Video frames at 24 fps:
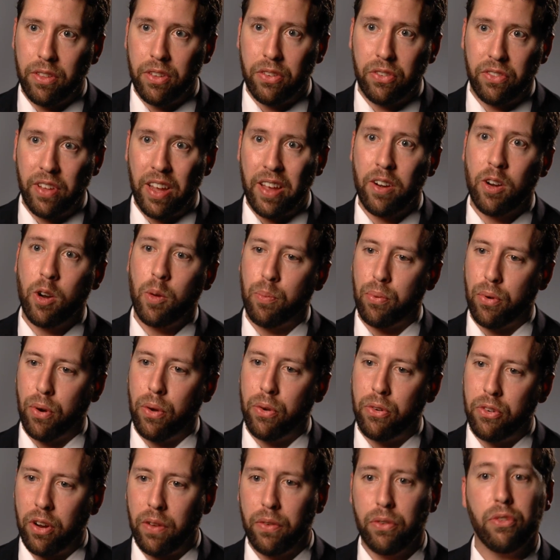the standard
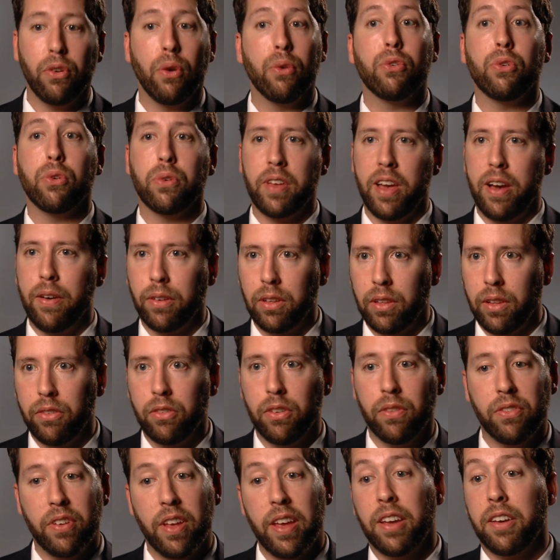approach of social
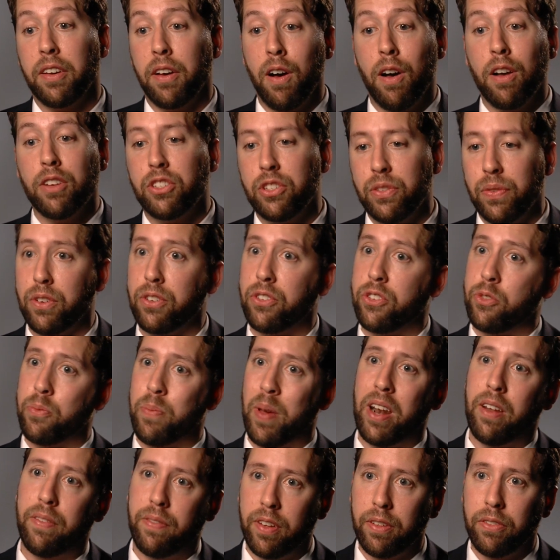calculus of saying costs versus
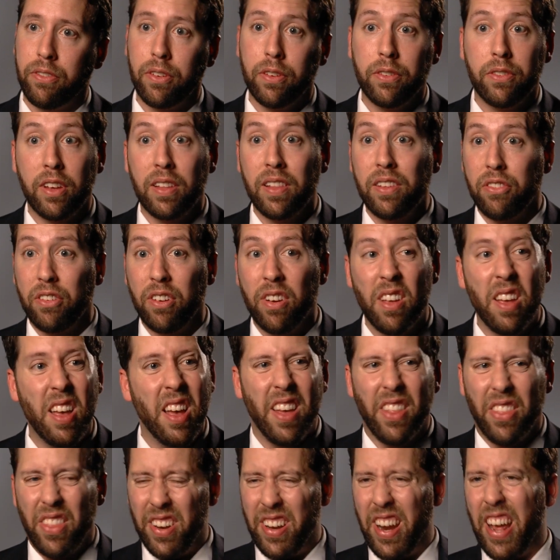benefits, you can say, listen,
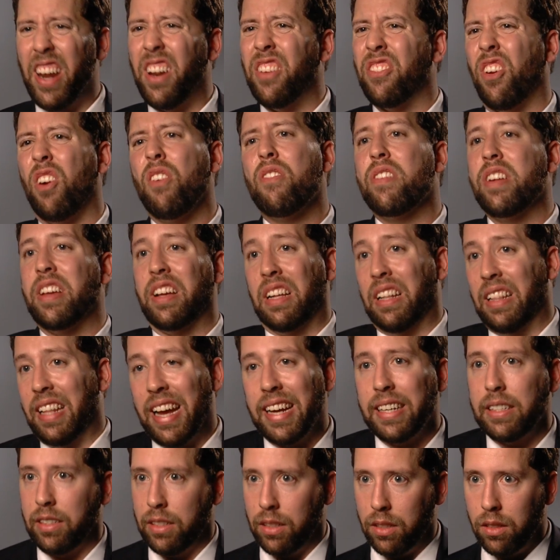the data is already
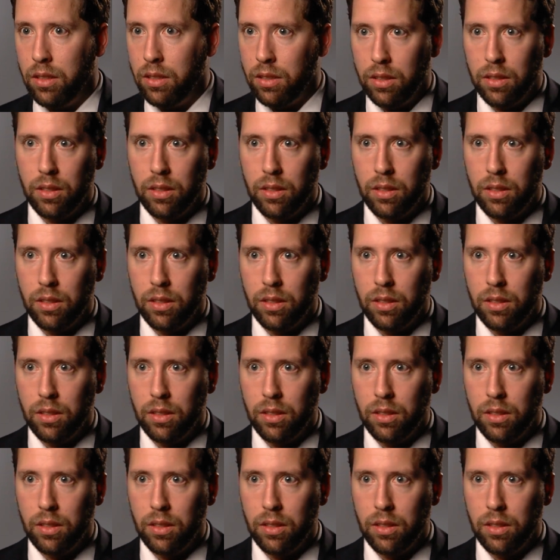collected.